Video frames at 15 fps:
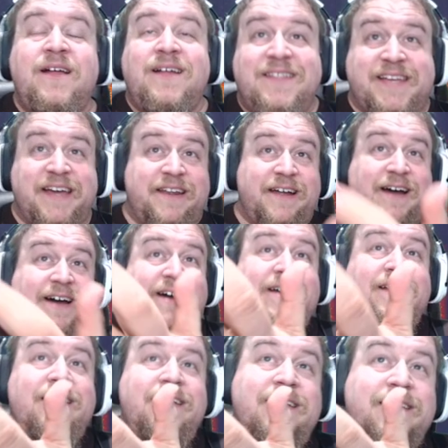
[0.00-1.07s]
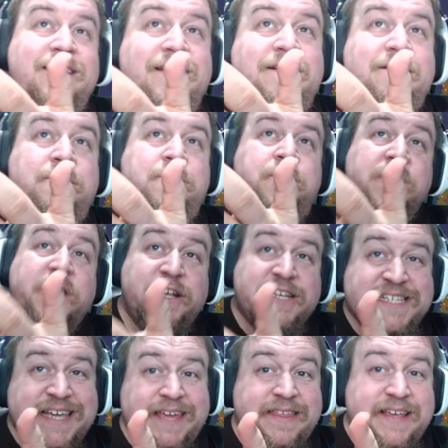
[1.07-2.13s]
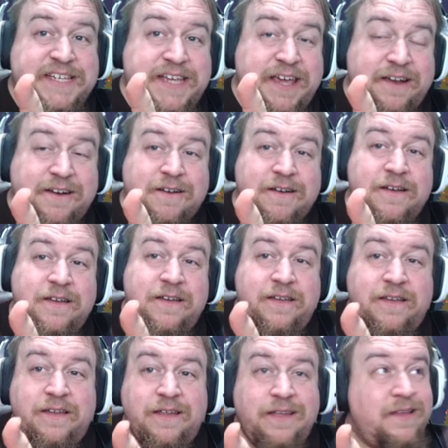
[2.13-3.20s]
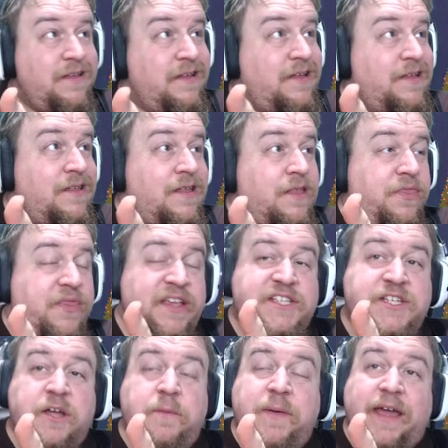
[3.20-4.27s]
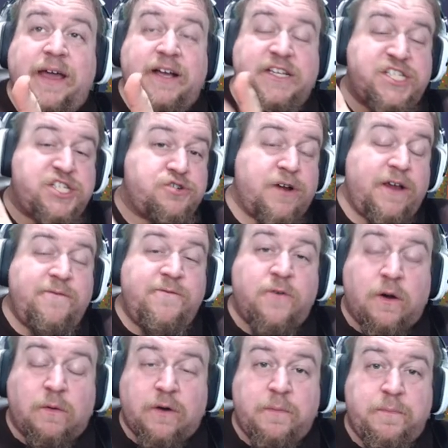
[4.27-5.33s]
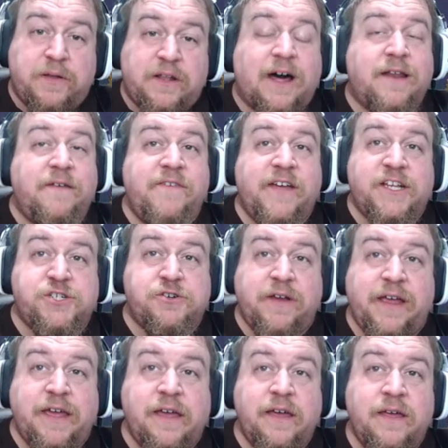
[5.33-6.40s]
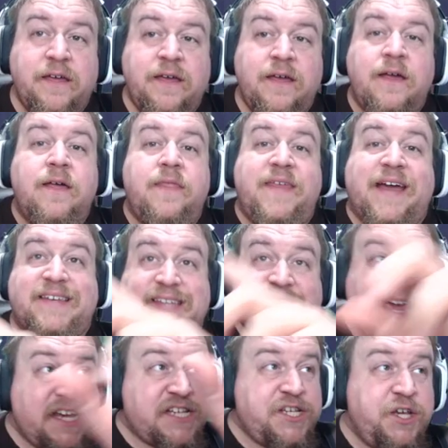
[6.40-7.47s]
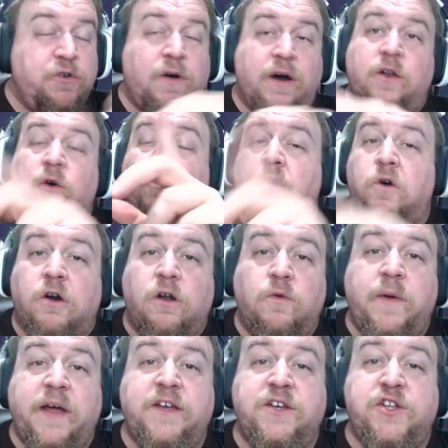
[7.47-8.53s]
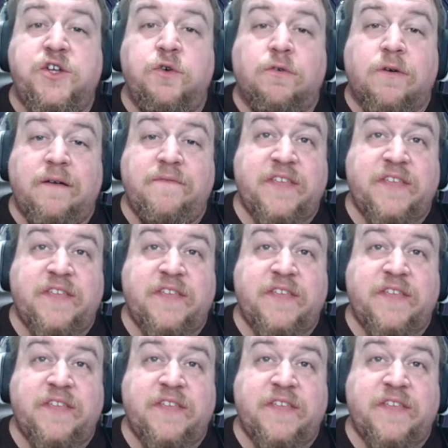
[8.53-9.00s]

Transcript: Ta-da! You see this here? This could be a straightforward plot of intrigue that takes you on a whirlwind tour of